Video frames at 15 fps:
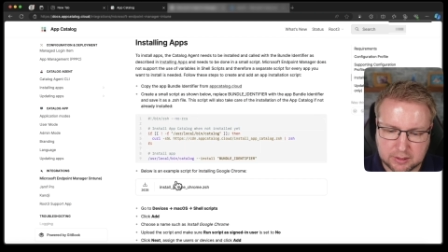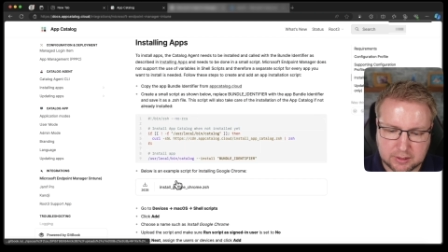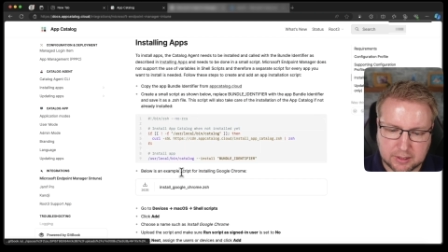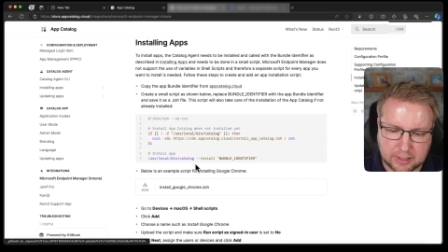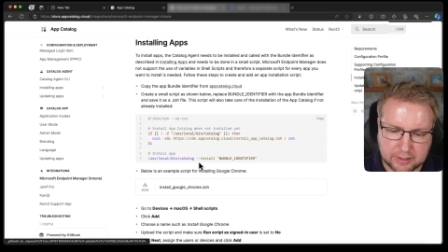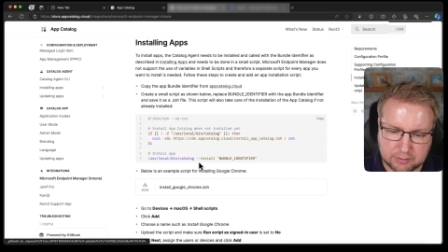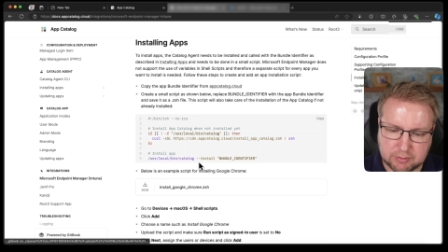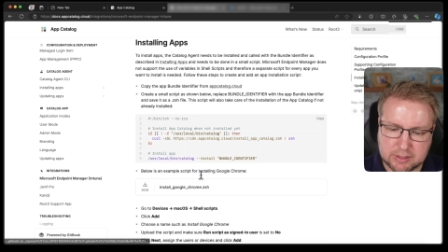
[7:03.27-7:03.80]
And
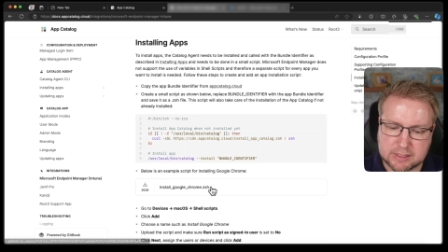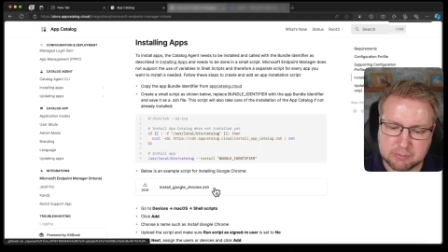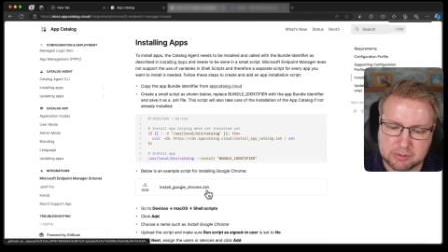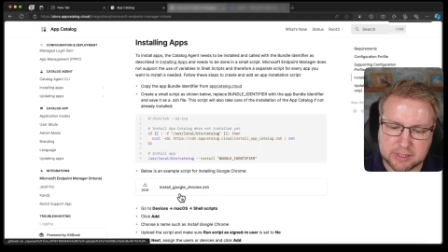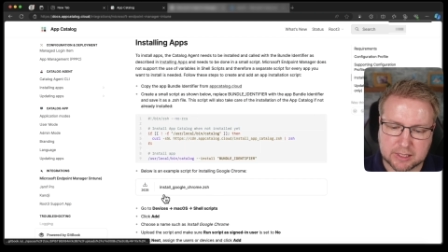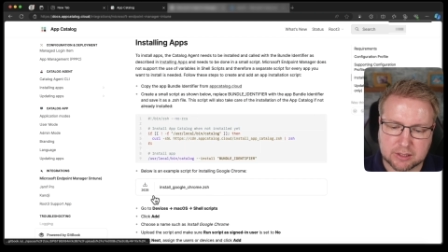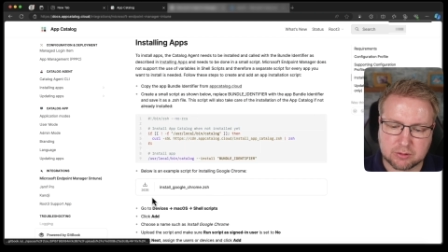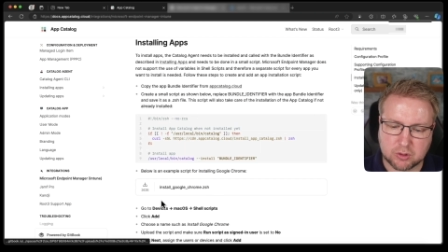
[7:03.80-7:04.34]
the reason I'm
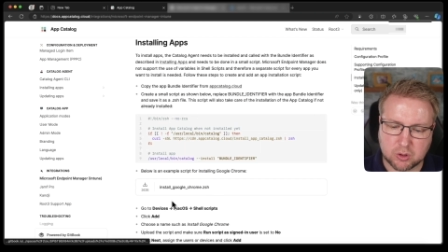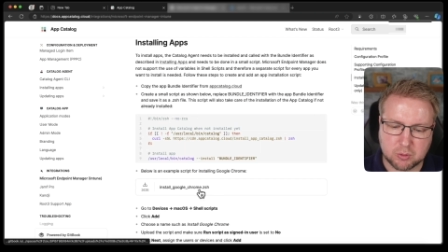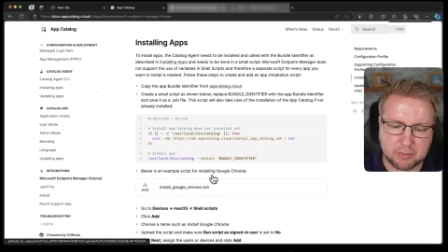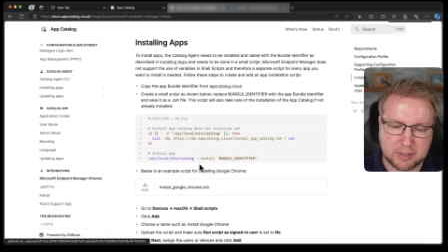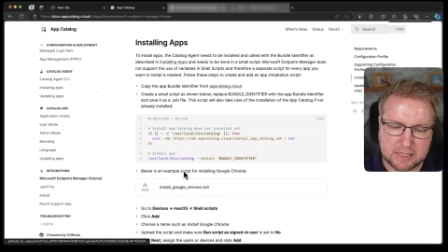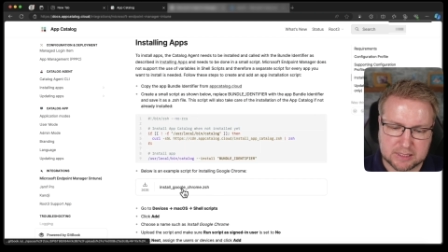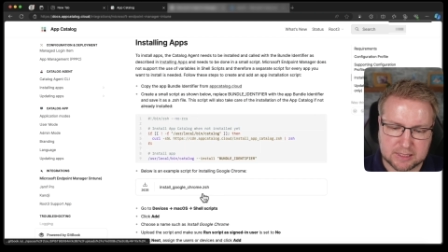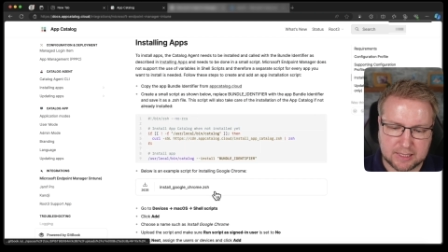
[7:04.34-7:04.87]
saying Chrome
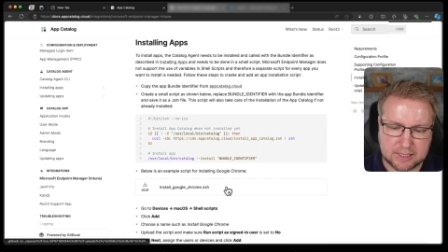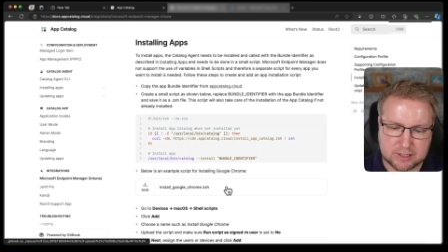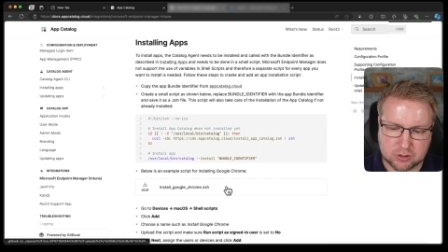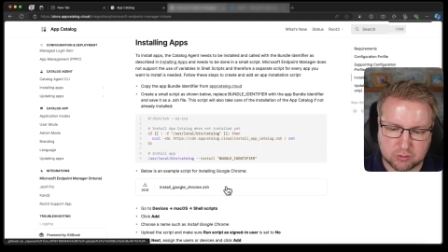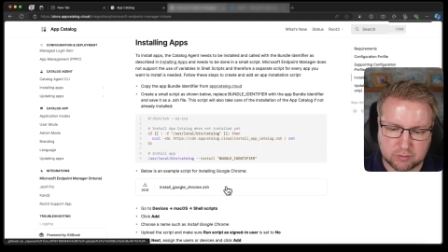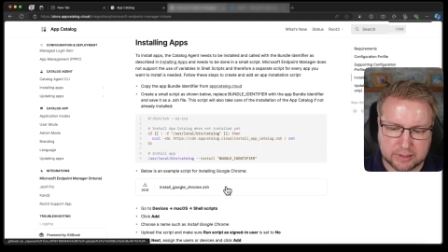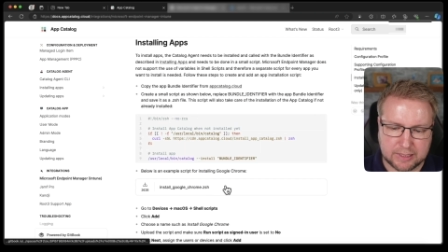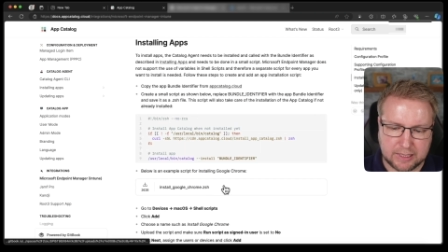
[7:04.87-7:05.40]
is that it's
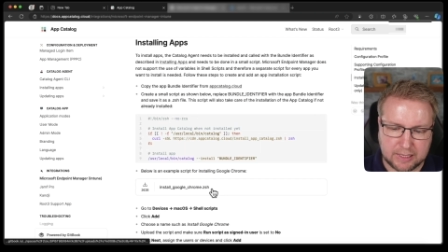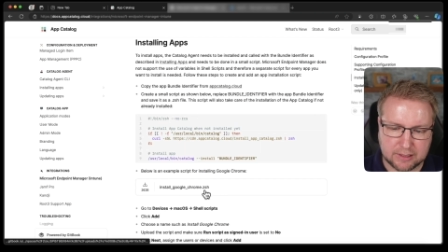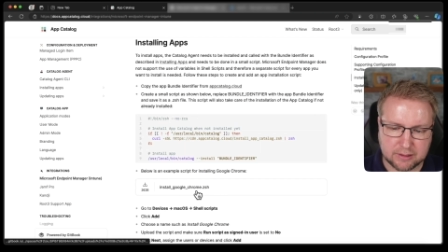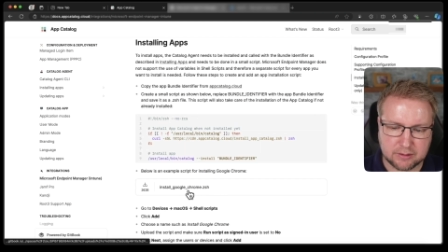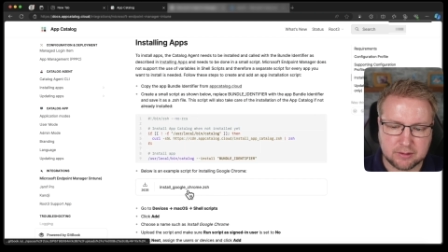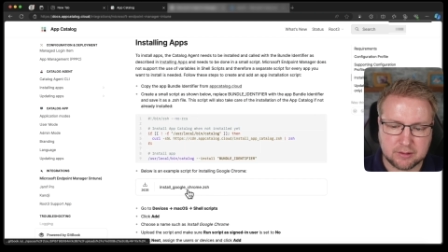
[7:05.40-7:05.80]
already here